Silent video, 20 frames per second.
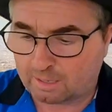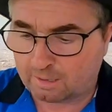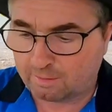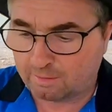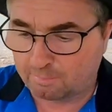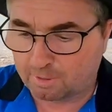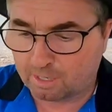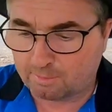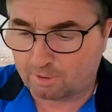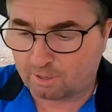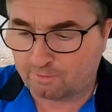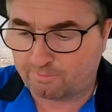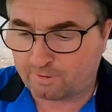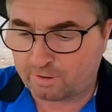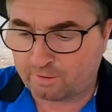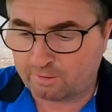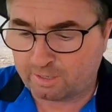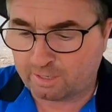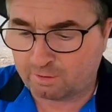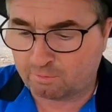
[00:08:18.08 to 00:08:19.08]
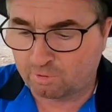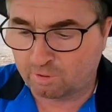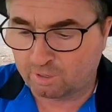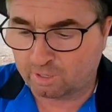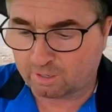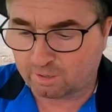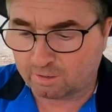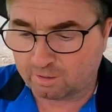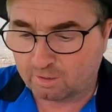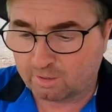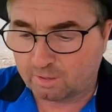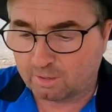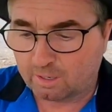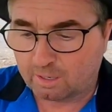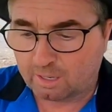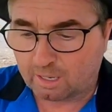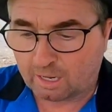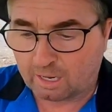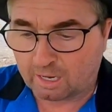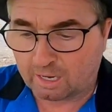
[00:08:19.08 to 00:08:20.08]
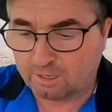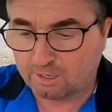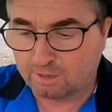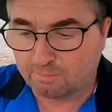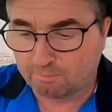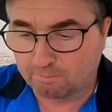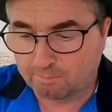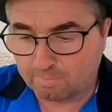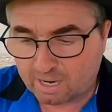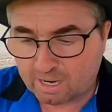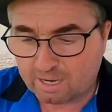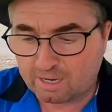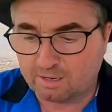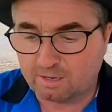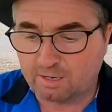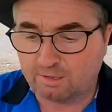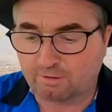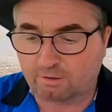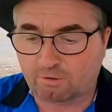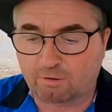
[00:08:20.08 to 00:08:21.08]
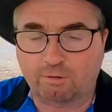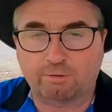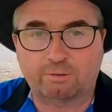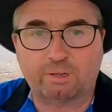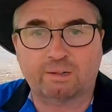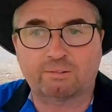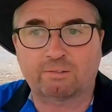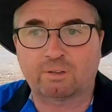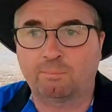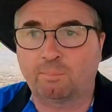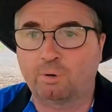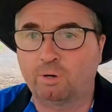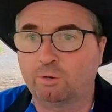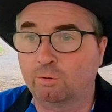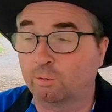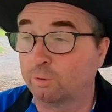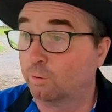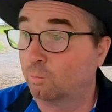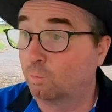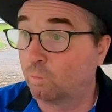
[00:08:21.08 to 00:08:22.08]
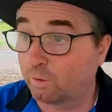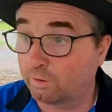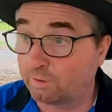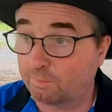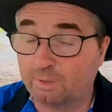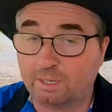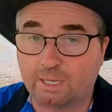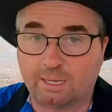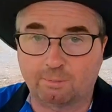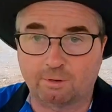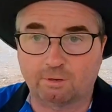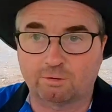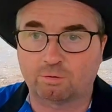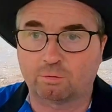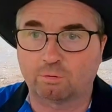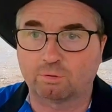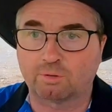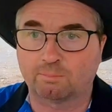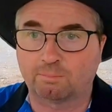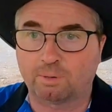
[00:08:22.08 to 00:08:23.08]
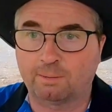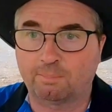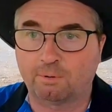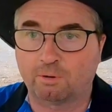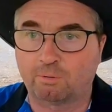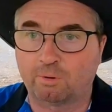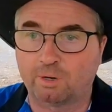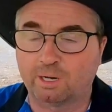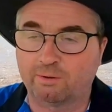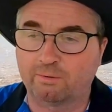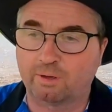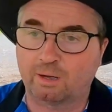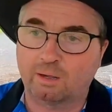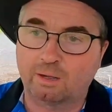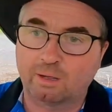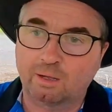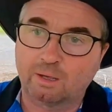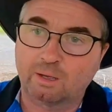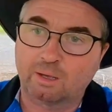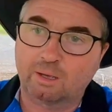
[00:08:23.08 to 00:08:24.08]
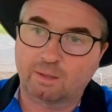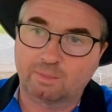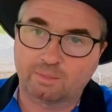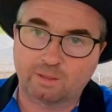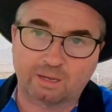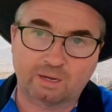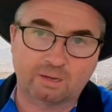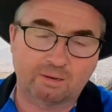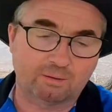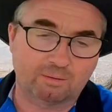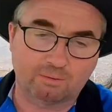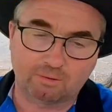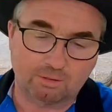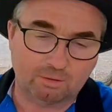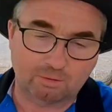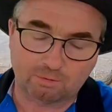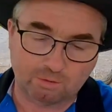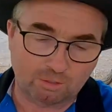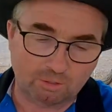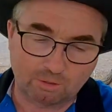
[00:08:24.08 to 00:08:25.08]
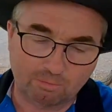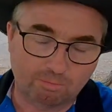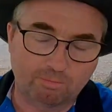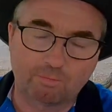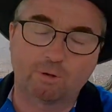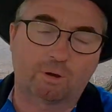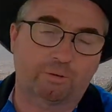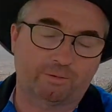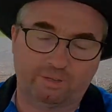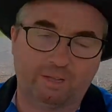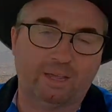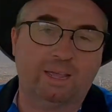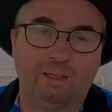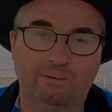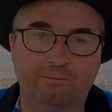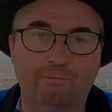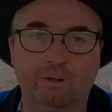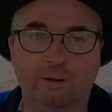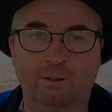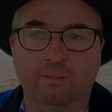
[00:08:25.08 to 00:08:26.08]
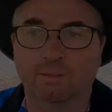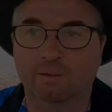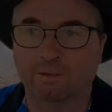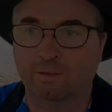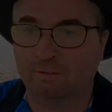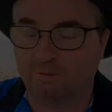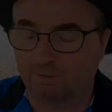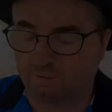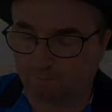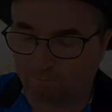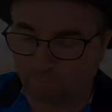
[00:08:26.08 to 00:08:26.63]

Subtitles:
the mobile phone network and you may need to contact somebody, or you want to be able to talk to people or whatever, then you've got to have one of these. It's